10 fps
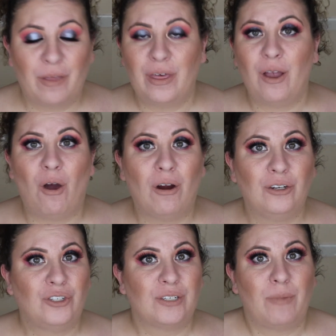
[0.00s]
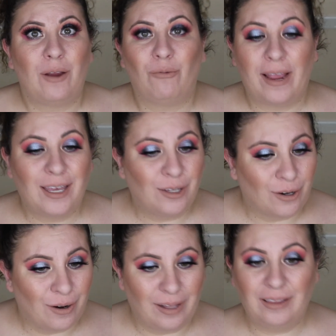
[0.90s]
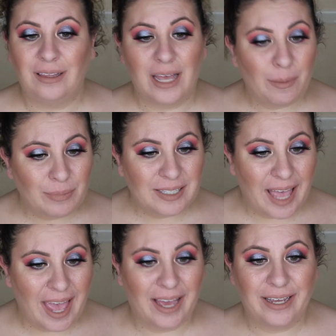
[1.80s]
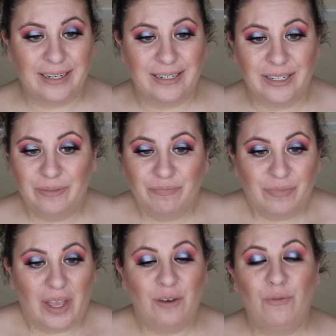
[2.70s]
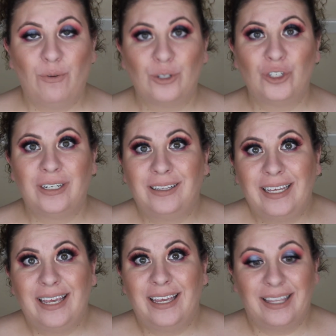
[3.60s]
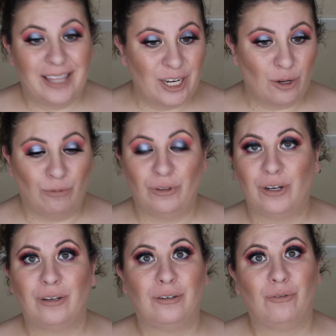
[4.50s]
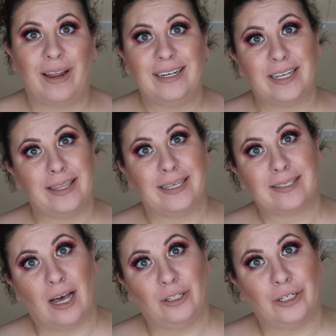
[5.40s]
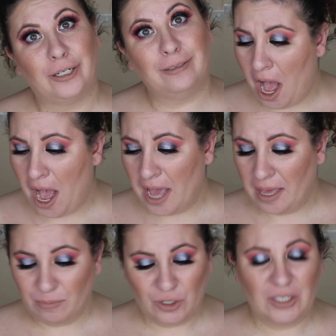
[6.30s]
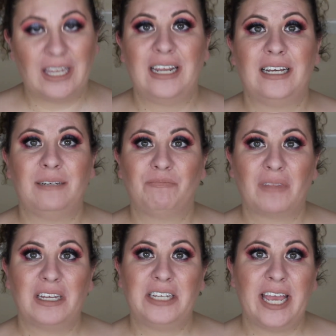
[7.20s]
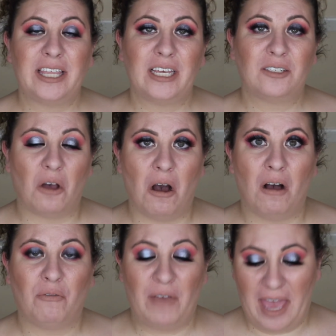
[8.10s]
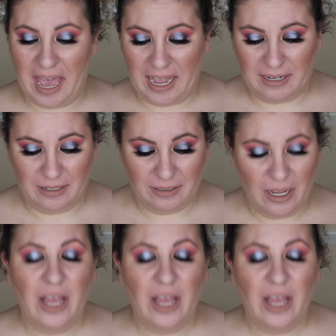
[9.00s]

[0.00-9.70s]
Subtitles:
They are just my regular lips, and unfortunately they don't look great in this color. I am just gonna take this off and